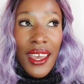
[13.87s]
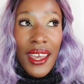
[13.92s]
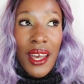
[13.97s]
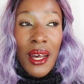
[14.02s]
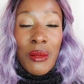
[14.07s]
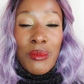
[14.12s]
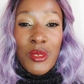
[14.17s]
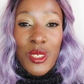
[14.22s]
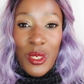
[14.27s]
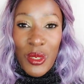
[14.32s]
I
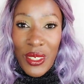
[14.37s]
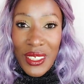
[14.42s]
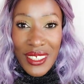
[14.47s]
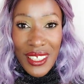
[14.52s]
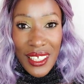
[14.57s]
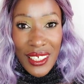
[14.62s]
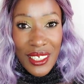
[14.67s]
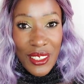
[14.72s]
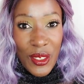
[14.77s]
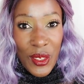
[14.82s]
am so
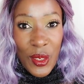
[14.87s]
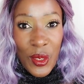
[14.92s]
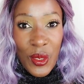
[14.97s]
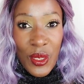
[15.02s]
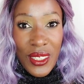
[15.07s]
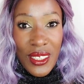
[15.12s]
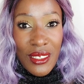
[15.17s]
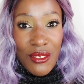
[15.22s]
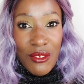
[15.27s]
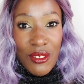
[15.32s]
excited to
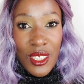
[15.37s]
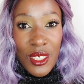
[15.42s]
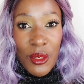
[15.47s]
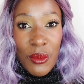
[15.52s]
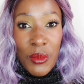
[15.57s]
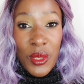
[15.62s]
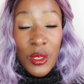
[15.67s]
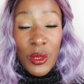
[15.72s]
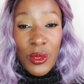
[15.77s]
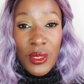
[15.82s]
do this
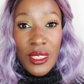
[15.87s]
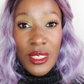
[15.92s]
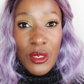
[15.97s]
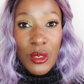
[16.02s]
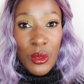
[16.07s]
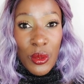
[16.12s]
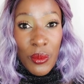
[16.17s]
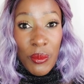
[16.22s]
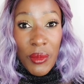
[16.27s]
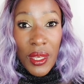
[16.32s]
video because
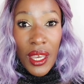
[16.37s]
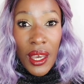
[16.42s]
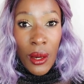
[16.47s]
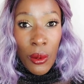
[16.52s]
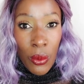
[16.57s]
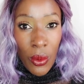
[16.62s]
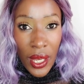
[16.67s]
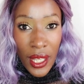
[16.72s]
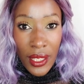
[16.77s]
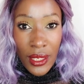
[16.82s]
it took me
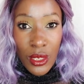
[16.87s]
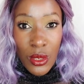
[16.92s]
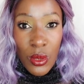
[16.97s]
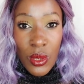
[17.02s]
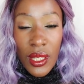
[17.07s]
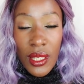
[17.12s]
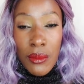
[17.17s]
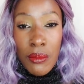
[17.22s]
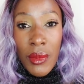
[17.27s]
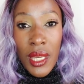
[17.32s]
a while
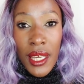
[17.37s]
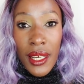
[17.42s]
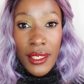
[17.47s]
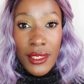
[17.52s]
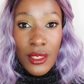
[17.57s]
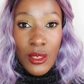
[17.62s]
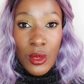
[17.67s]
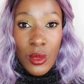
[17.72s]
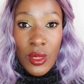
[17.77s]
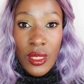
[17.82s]
to get my
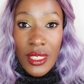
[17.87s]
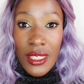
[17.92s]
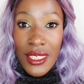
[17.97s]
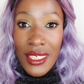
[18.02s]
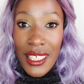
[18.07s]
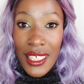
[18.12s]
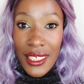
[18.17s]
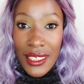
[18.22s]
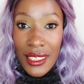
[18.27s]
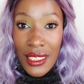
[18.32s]
hands on
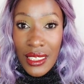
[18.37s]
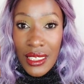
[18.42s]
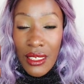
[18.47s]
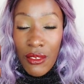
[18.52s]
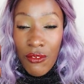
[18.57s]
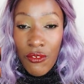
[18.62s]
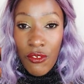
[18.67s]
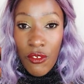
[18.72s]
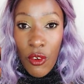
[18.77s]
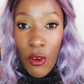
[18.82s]
this
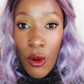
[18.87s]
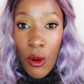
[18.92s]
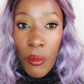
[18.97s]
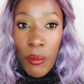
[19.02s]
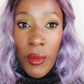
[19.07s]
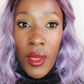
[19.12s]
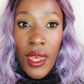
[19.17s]
cleansing foam.